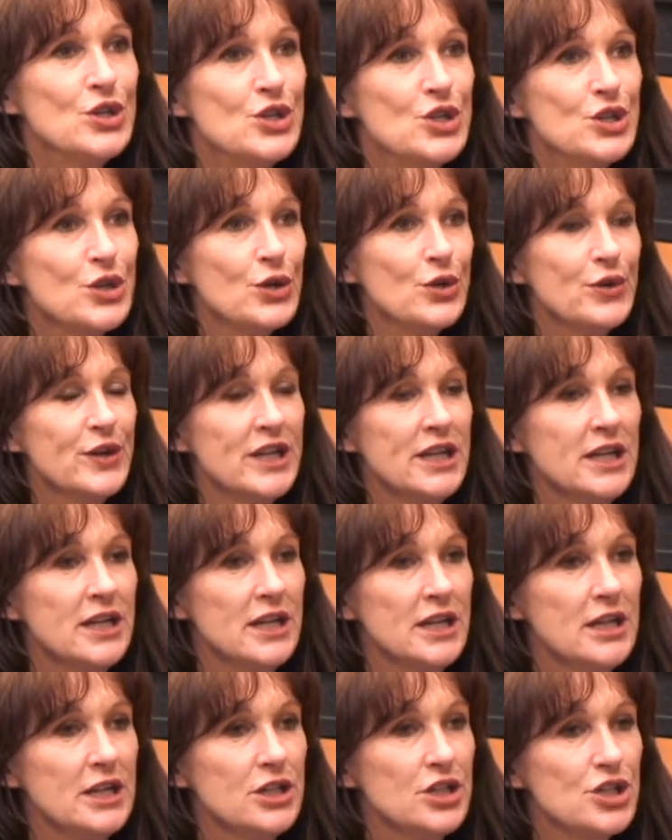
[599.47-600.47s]

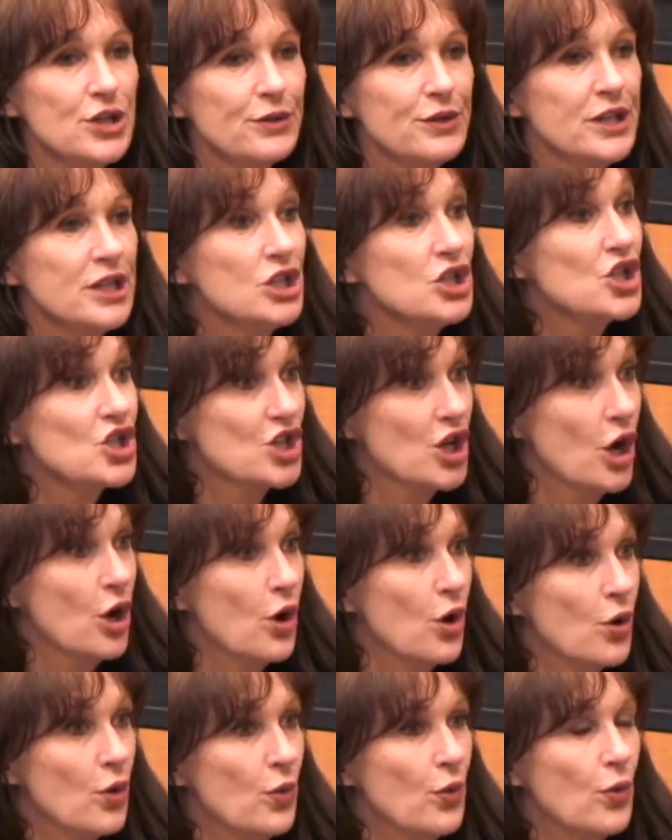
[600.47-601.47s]
During the
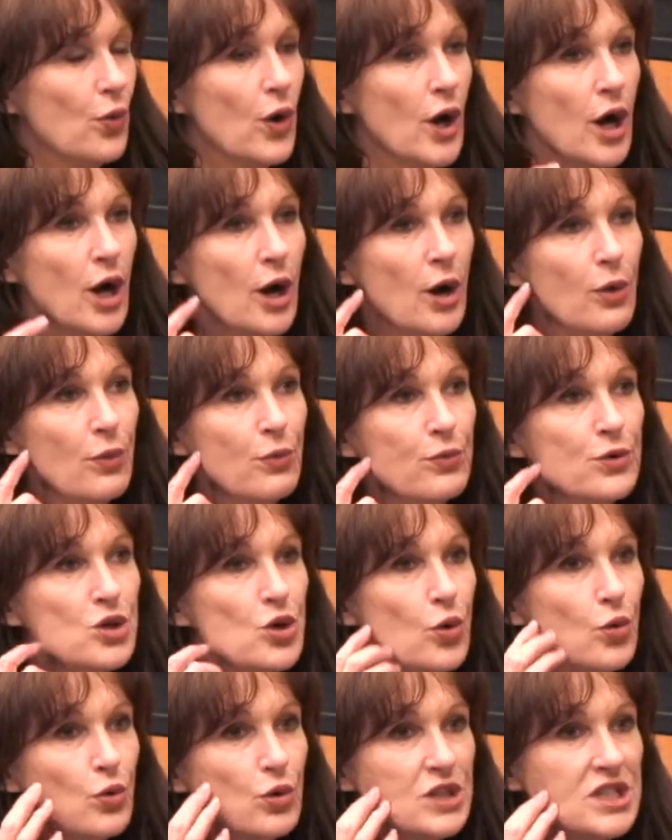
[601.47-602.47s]
show,
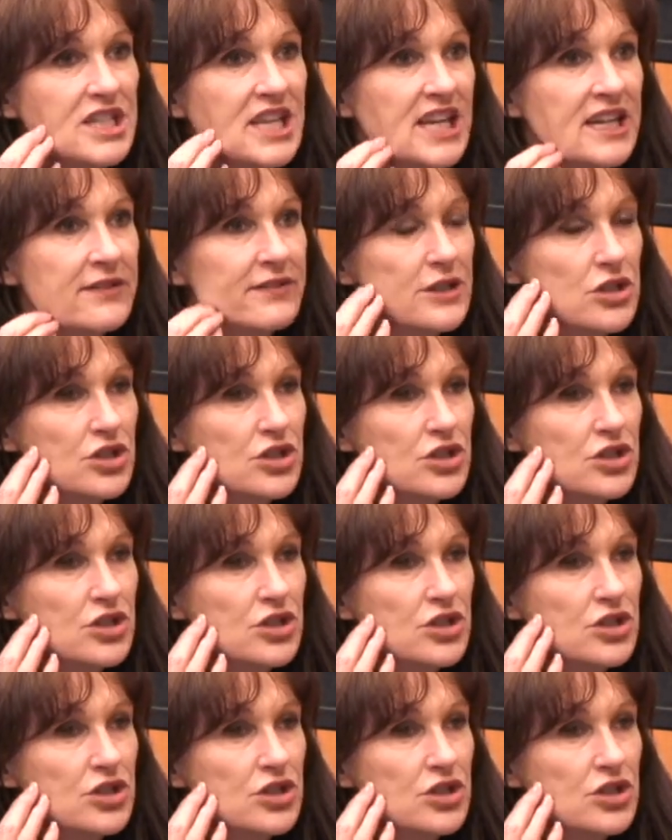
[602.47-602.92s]
towards the end of the